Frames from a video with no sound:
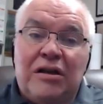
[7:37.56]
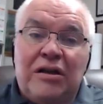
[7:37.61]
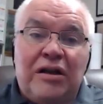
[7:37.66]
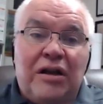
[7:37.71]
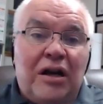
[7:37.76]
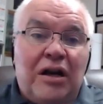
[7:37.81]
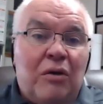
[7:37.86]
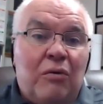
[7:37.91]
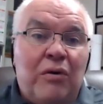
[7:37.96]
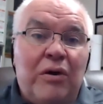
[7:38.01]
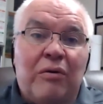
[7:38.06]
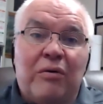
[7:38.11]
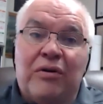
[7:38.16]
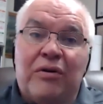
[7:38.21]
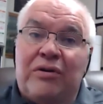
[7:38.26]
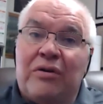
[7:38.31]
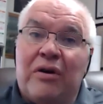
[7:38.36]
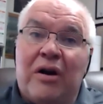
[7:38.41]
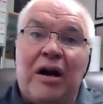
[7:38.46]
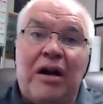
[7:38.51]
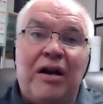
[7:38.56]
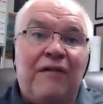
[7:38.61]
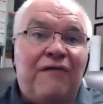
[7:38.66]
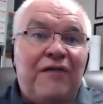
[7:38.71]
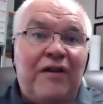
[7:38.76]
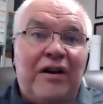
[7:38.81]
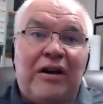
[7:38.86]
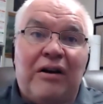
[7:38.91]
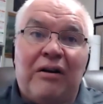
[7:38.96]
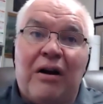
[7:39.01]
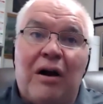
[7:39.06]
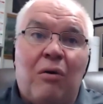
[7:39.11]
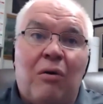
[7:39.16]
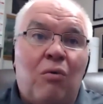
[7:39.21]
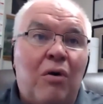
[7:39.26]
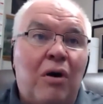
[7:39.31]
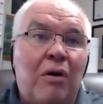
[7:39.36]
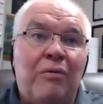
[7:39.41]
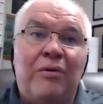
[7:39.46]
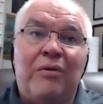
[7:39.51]
we were trying to figure out
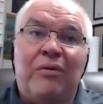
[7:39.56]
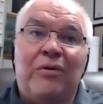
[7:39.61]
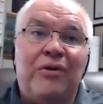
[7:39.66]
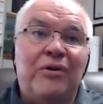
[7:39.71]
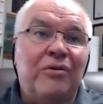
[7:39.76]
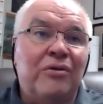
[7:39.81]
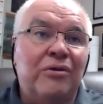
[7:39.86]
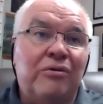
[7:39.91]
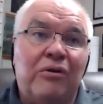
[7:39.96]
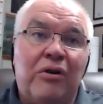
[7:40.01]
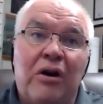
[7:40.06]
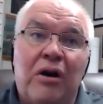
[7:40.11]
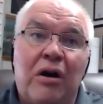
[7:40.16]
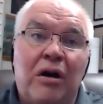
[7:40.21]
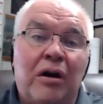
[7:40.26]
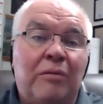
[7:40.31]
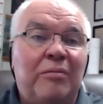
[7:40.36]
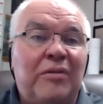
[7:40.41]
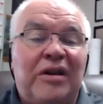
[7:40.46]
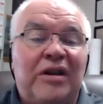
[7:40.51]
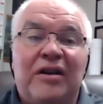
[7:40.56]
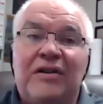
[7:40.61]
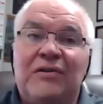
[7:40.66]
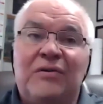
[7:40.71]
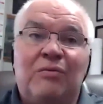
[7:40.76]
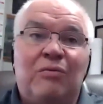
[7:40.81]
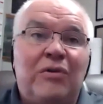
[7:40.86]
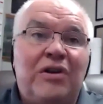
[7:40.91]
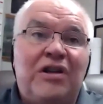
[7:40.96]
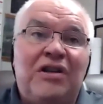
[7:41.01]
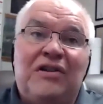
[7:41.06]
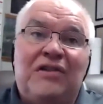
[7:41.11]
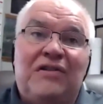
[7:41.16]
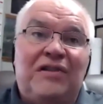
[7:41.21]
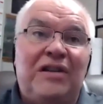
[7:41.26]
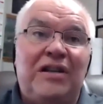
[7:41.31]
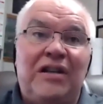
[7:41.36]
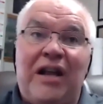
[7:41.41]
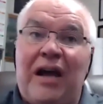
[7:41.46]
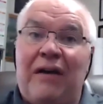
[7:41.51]
what we were doing wrong because we just
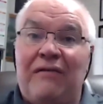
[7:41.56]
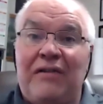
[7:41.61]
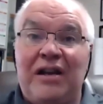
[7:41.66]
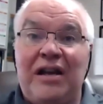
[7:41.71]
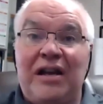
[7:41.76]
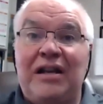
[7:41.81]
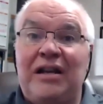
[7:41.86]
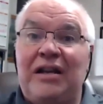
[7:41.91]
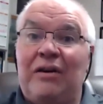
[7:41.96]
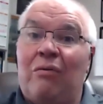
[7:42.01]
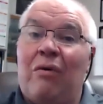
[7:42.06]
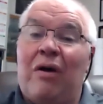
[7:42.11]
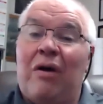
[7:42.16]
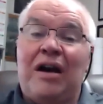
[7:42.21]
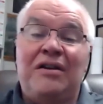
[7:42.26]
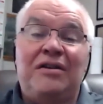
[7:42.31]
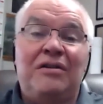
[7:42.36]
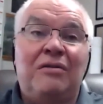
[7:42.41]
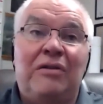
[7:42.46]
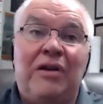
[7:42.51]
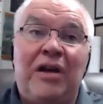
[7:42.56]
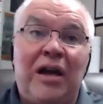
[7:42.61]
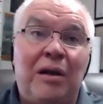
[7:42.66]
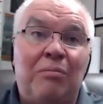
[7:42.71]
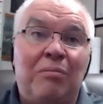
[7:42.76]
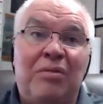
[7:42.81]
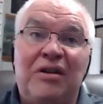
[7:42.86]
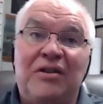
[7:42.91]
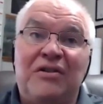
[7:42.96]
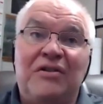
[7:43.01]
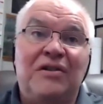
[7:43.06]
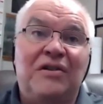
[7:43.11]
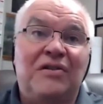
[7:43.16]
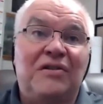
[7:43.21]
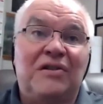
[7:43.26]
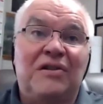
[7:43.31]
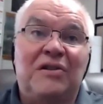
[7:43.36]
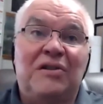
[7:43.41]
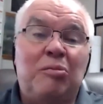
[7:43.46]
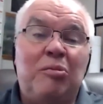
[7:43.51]
didn't have any Y2K business
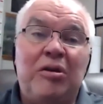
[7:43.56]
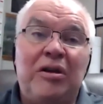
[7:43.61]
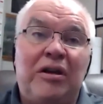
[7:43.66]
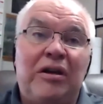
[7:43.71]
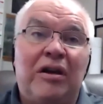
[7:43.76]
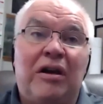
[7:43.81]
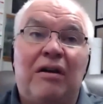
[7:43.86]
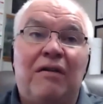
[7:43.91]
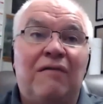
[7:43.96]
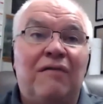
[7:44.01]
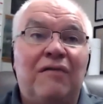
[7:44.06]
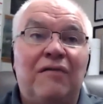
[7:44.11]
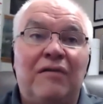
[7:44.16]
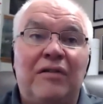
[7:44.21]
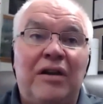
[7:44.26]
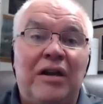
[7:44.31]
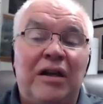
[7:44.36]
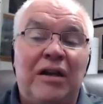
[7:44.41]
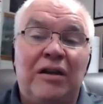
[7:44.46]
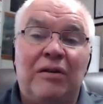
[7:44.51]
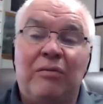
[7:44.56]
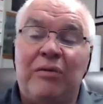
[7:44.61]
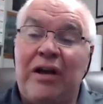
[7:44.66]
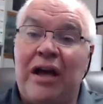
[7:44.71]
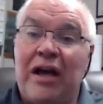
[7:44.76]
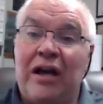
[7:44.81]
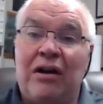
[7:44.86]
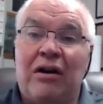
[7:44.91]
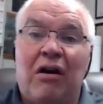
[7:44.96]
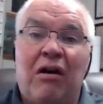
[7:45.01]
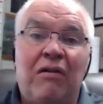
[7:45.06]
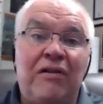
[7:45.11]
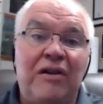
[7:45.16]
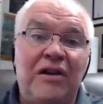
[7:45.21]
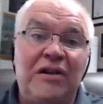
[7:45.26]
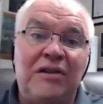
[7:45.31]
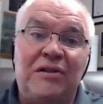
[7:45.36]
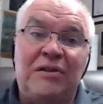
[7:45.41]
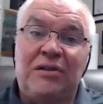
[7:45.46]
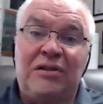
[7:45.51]
to speak of. And we had all
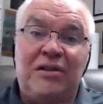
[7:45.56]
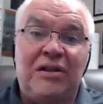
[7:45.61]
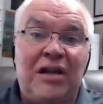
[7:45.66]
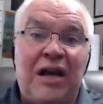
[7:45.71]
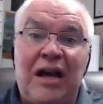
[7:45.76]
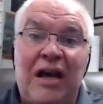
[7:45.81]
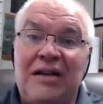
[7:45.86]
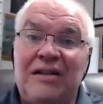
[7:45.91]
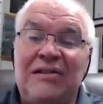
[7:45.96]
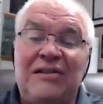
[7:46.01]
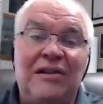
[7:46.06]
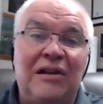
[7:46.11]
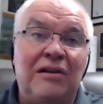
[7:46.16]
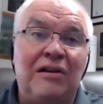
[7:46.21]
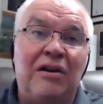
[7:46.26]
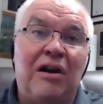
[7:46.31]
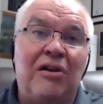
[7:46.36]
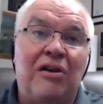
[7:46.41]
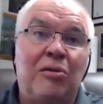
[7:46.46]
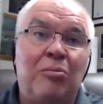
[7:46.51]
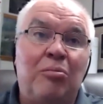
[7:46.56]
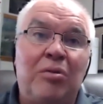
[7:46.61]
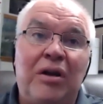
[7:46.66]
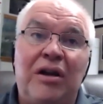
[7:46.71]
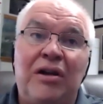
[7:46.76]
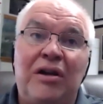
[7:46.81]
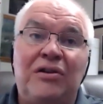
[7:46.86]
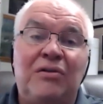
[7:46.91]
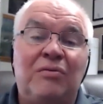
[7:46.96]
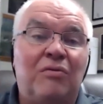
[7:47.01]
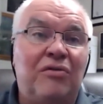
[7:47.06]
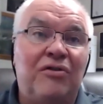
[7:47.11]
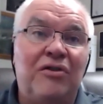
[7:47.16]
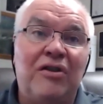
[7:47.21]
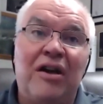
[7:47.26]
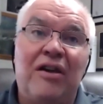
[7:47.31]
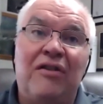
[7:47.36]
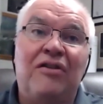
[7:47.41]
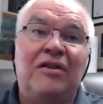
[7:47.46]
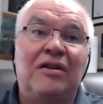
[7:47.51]
these techs sitting on the bench with
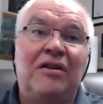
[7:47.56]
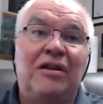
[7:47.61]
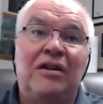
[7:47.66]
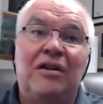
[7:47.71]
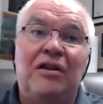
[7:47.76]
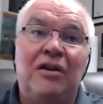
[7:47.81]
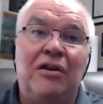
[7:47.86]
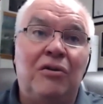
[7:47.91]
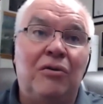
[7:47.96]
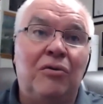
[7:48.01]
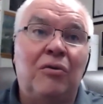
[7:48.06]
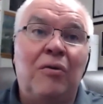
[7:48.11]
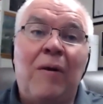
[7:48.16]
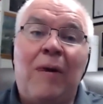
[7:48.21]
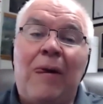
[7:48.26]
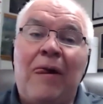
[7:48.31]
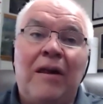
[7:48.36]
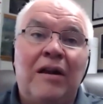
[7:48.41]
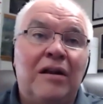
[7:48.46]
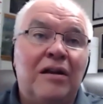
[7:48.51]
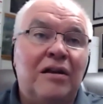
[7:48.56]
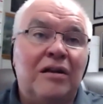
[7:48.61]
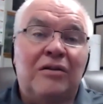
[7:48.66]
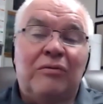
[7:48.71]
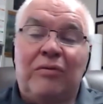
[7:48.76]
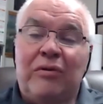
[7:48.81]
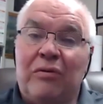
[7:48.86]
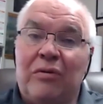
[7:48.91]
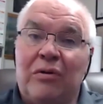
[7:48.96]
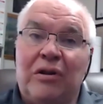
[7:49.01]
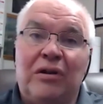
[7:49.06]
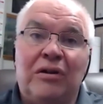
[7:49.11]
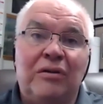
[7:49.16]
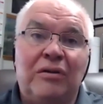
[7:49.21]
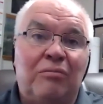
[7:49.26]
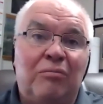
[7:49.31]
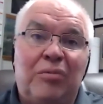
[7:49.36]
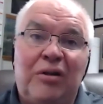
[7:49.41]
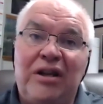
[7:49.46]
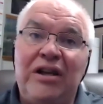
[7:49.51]
nothing to do. We were
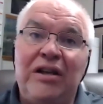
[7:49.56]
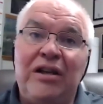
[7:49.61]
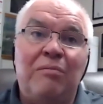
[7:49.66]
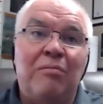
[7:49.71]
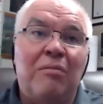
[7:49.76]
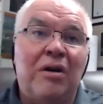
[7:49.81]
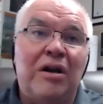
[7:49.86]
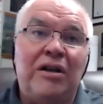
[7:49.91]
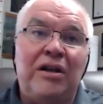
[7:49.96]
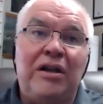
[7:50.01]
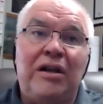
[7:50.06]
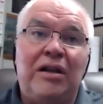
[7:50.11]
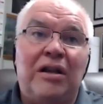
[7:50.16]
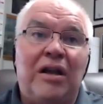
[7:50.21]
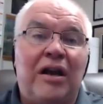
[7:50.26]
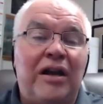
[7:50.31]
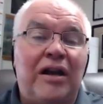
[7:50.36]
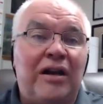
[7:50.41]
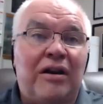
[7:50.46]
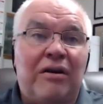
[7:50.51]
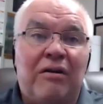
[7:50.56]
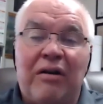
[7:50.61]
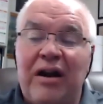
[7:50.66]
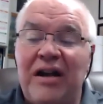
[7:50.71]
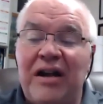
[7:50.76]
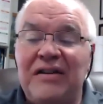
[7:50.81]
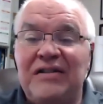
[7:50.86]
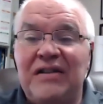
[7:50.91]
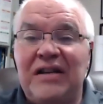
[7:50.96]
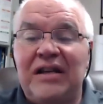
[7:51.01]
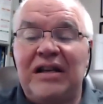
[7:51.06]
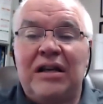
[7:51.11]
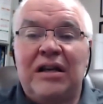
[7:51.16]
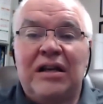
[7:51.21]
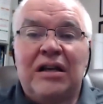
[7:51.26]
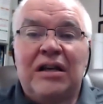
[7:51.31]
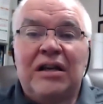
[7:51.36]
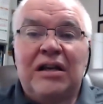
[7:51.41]
bleeding money like crazy.